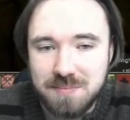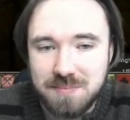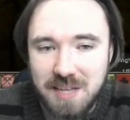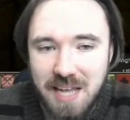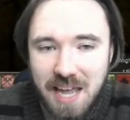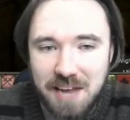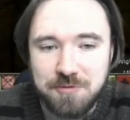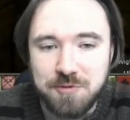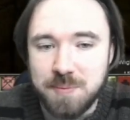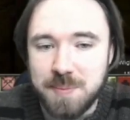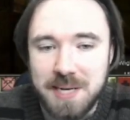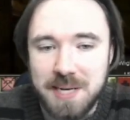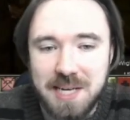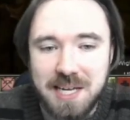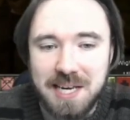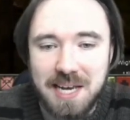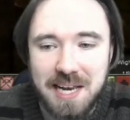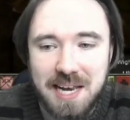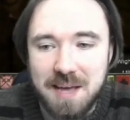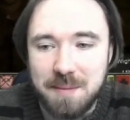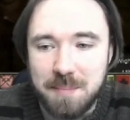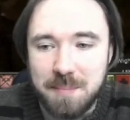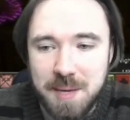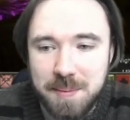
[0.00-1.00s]
Everybody in
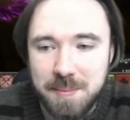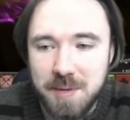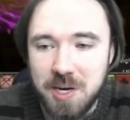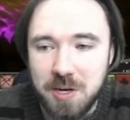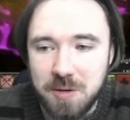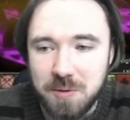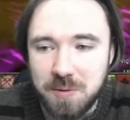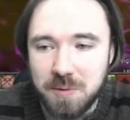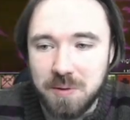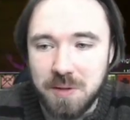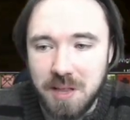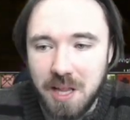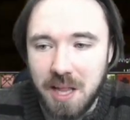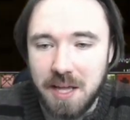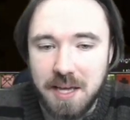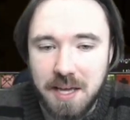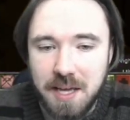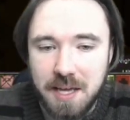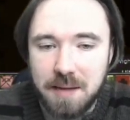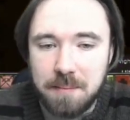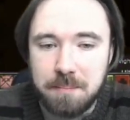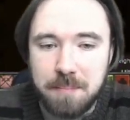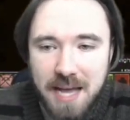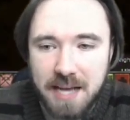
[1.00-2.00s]
an MMO
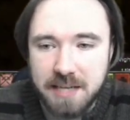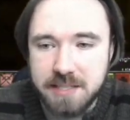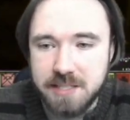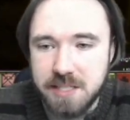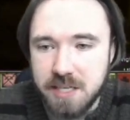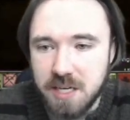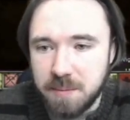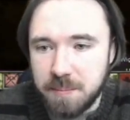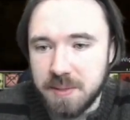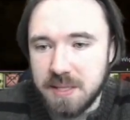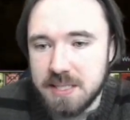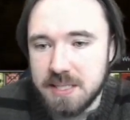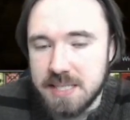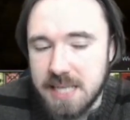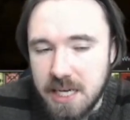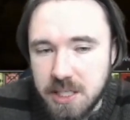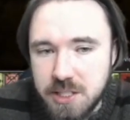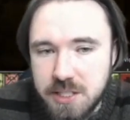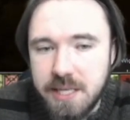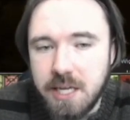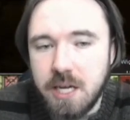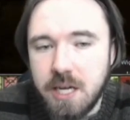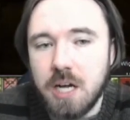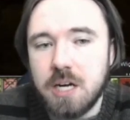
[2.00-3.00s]
like backs up, but there's
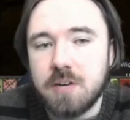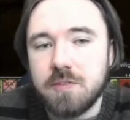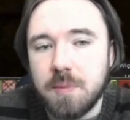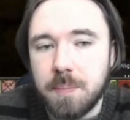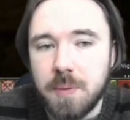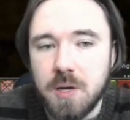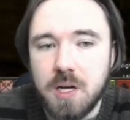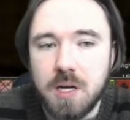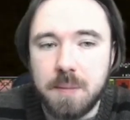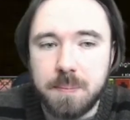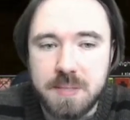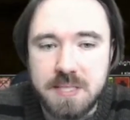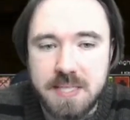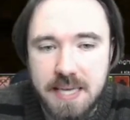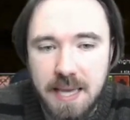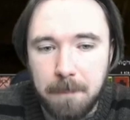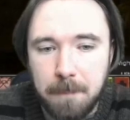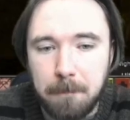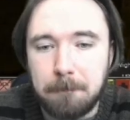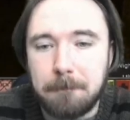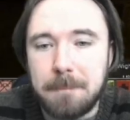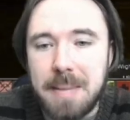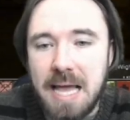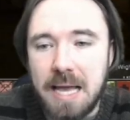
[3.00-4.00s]
actually kind of a purpose here.
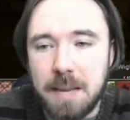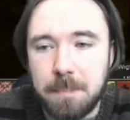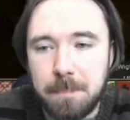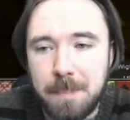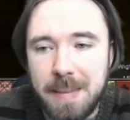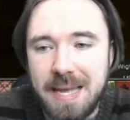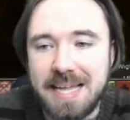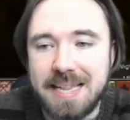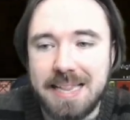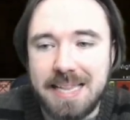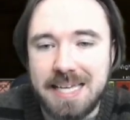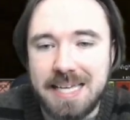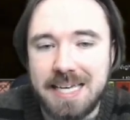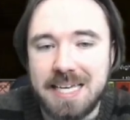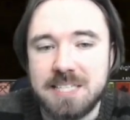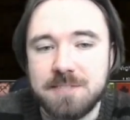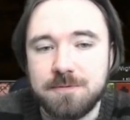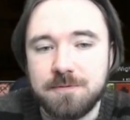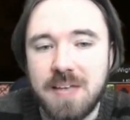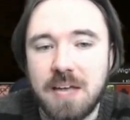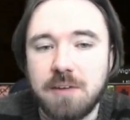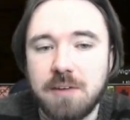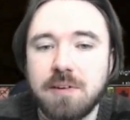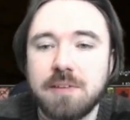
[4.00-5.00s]
Backpedaling is
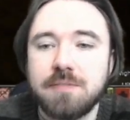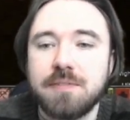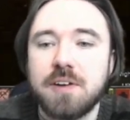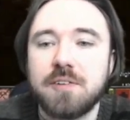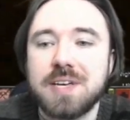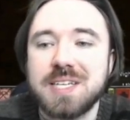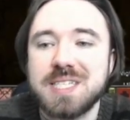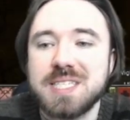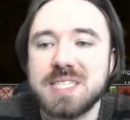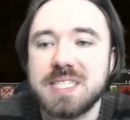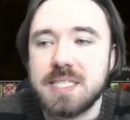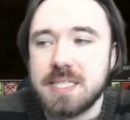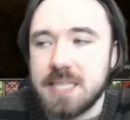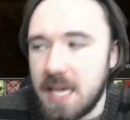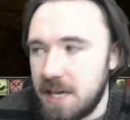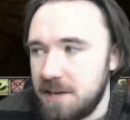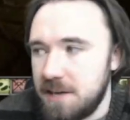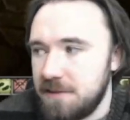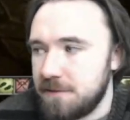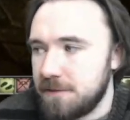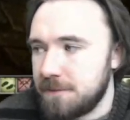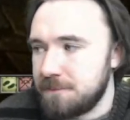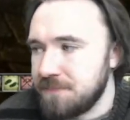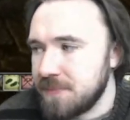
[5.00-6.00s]
very, very
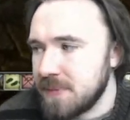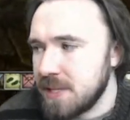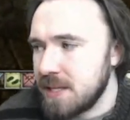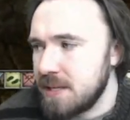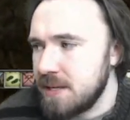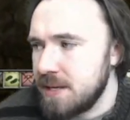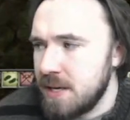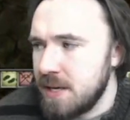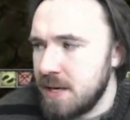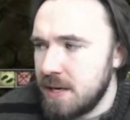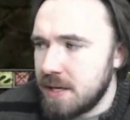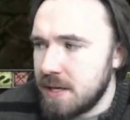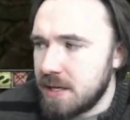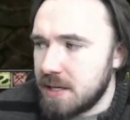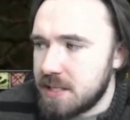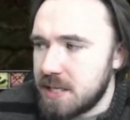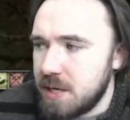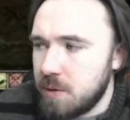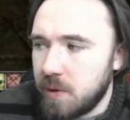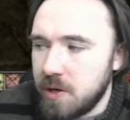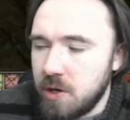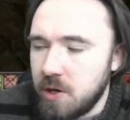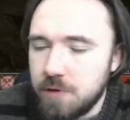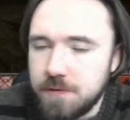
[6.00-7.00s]
safe. You see,
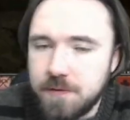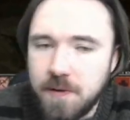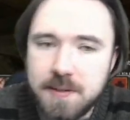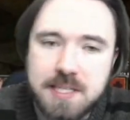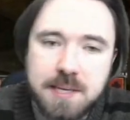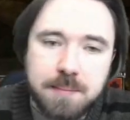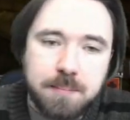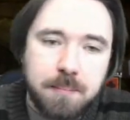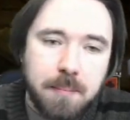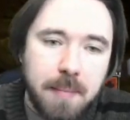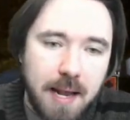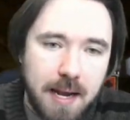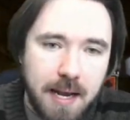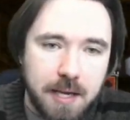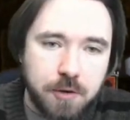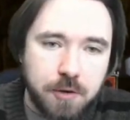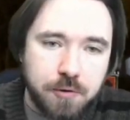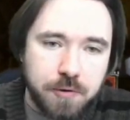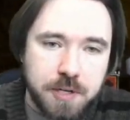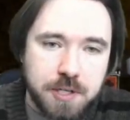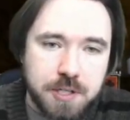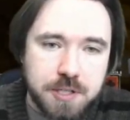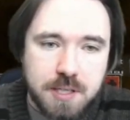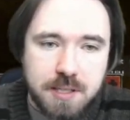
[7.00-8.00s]
when you're fighting melee
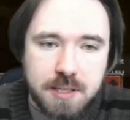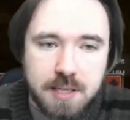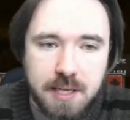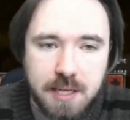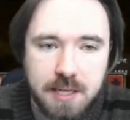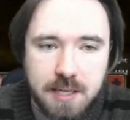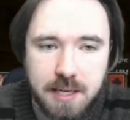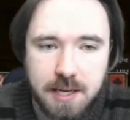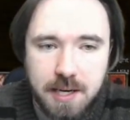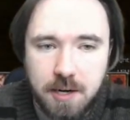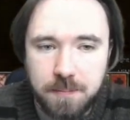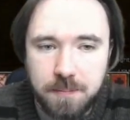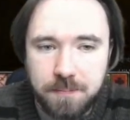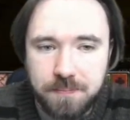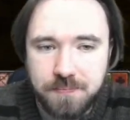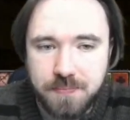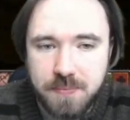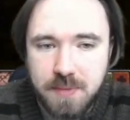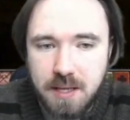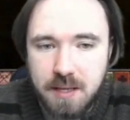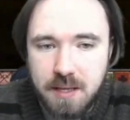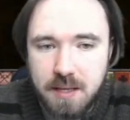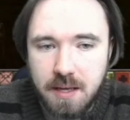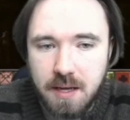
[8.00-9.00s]
creatures in DDO,
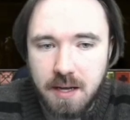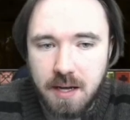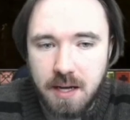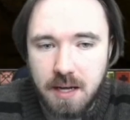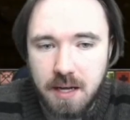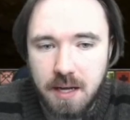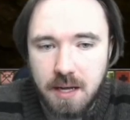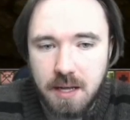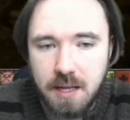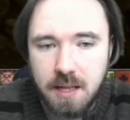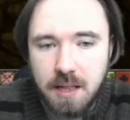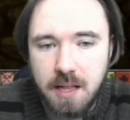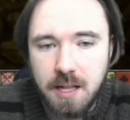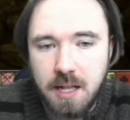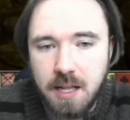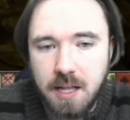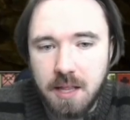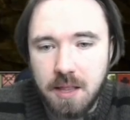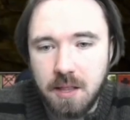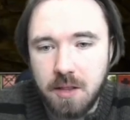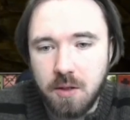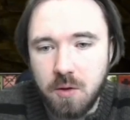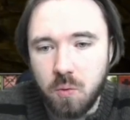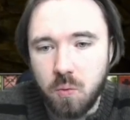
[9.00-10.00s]

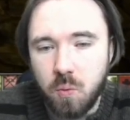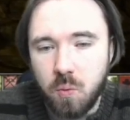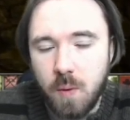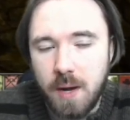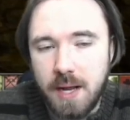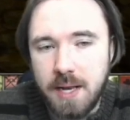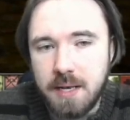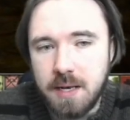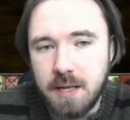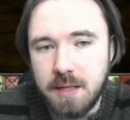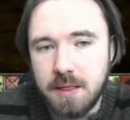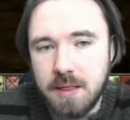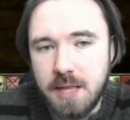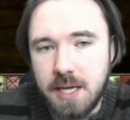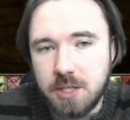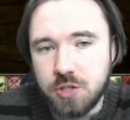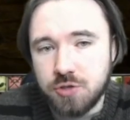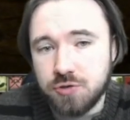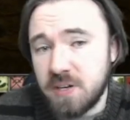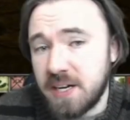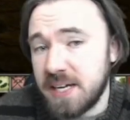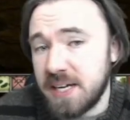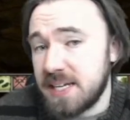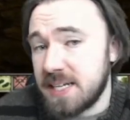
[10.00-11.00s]
when they
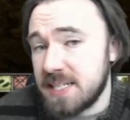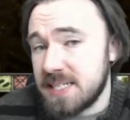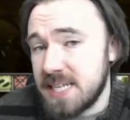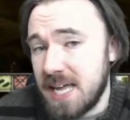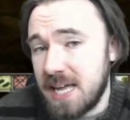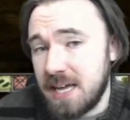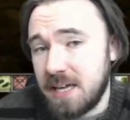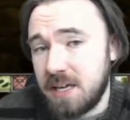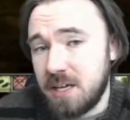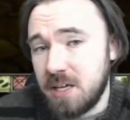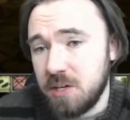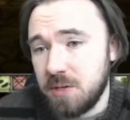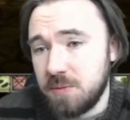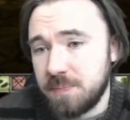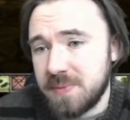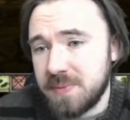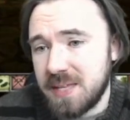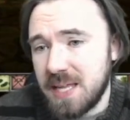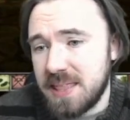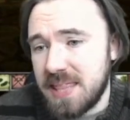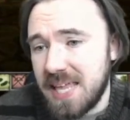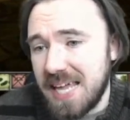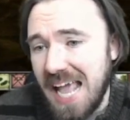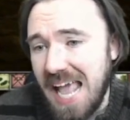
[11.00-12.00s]
try and attack you,
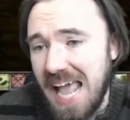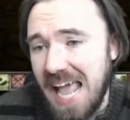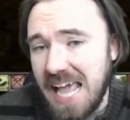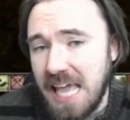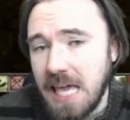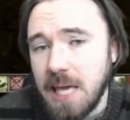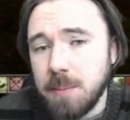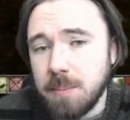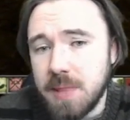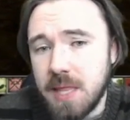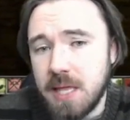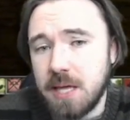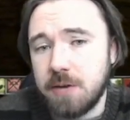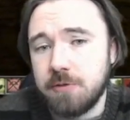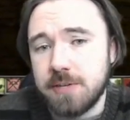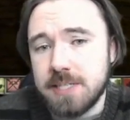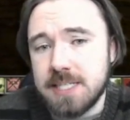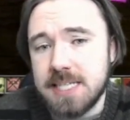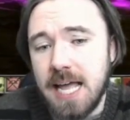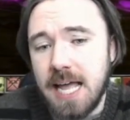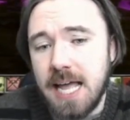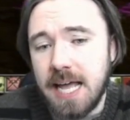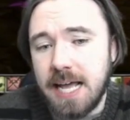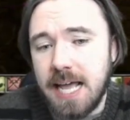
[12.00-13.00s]
they aim their
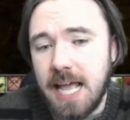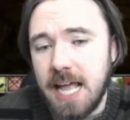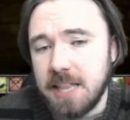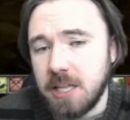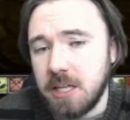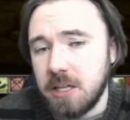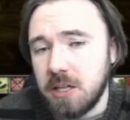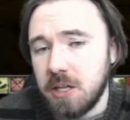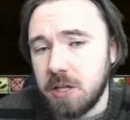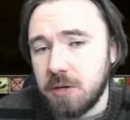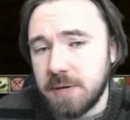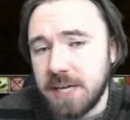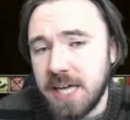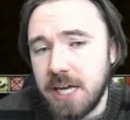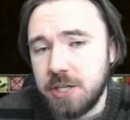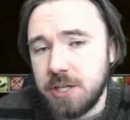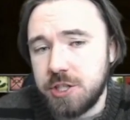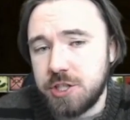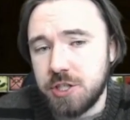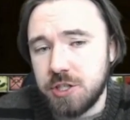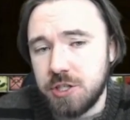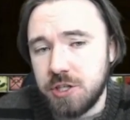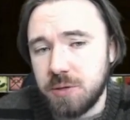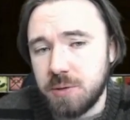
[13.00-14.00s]
attack at the
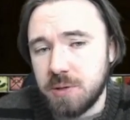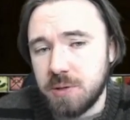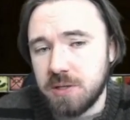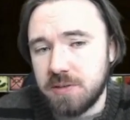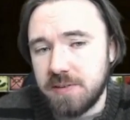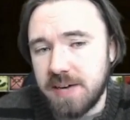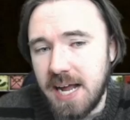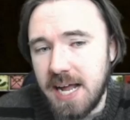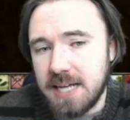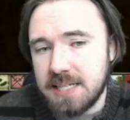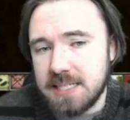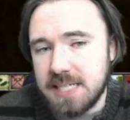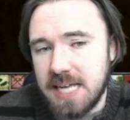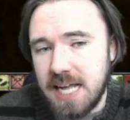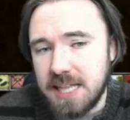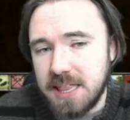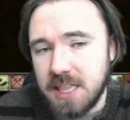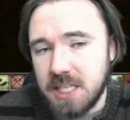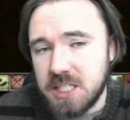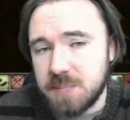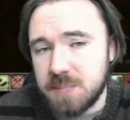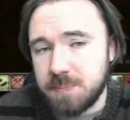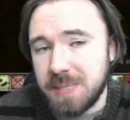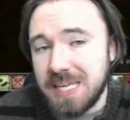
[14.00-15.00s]
location you are at
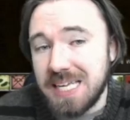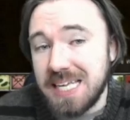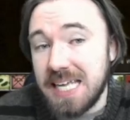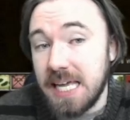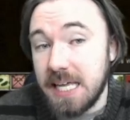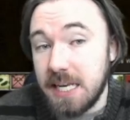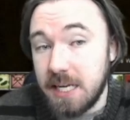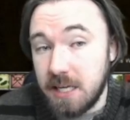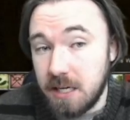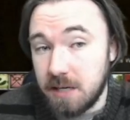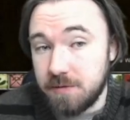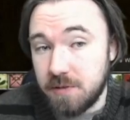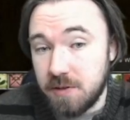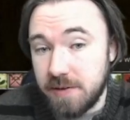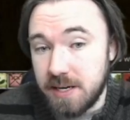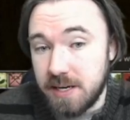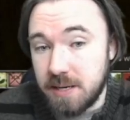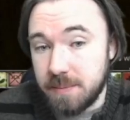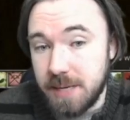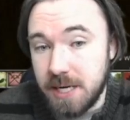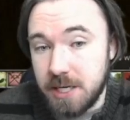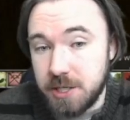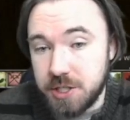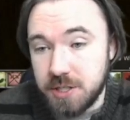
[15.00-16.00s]
the beginning of their
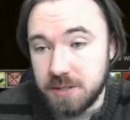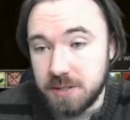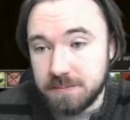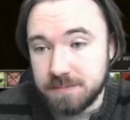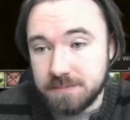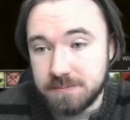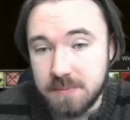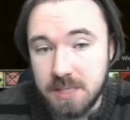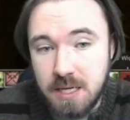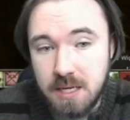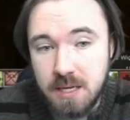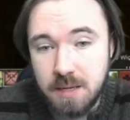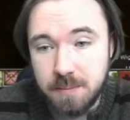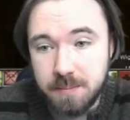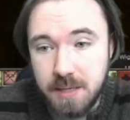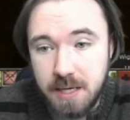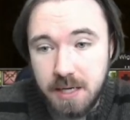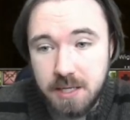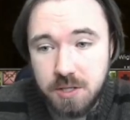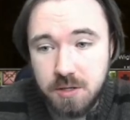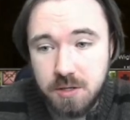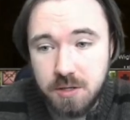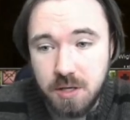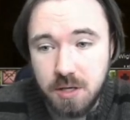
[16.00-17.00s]
animation. But
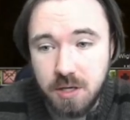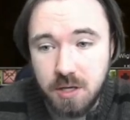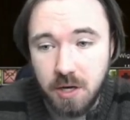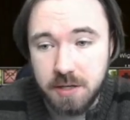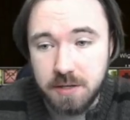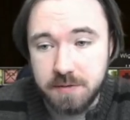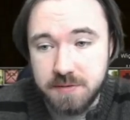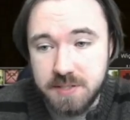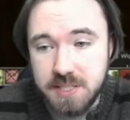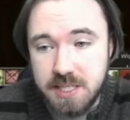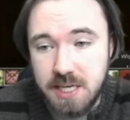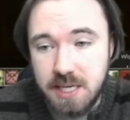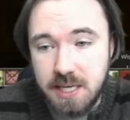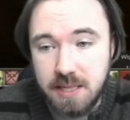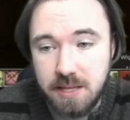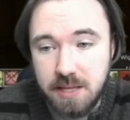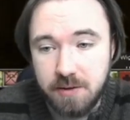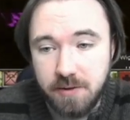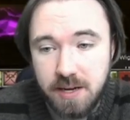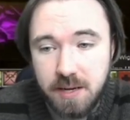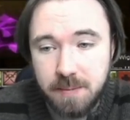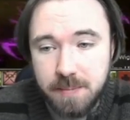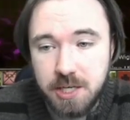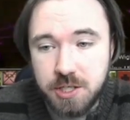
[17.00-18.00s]
as you can kind of see, their
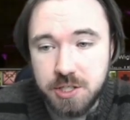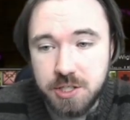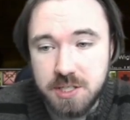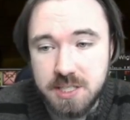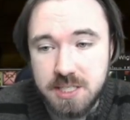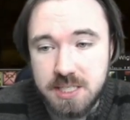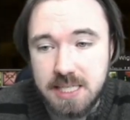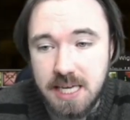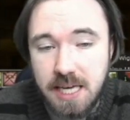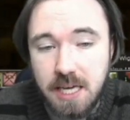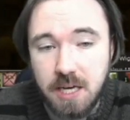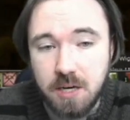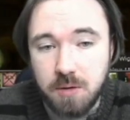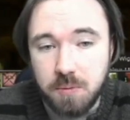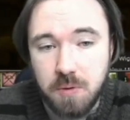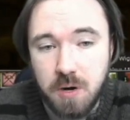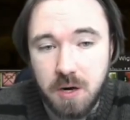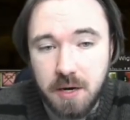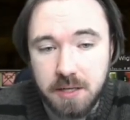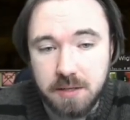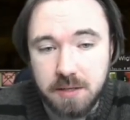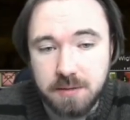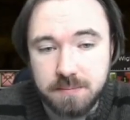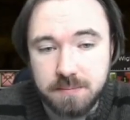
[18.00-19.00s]
animations take a while.